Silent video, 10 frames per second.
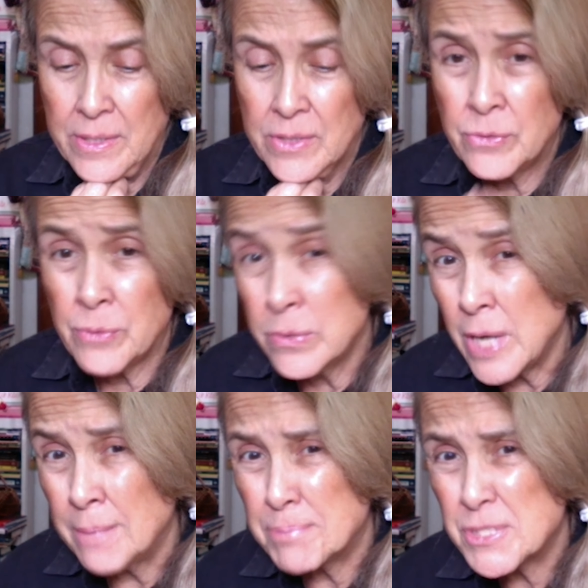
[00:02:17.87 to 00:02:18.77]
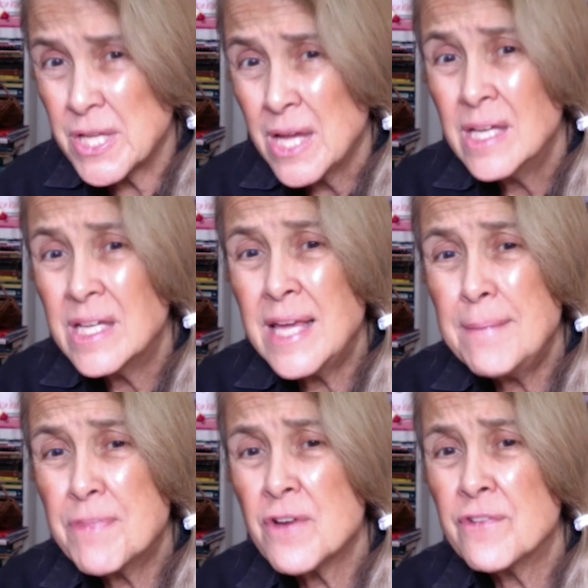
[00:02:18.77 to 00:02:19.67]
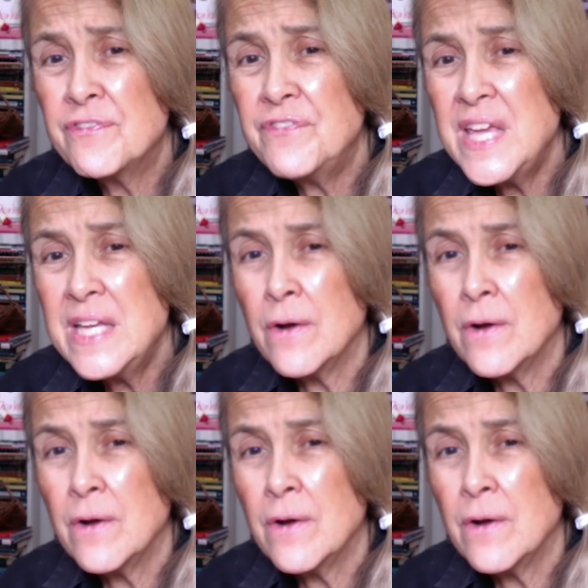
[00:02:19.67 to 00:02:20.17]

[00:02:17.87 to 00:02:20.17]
Grown ups keep their feet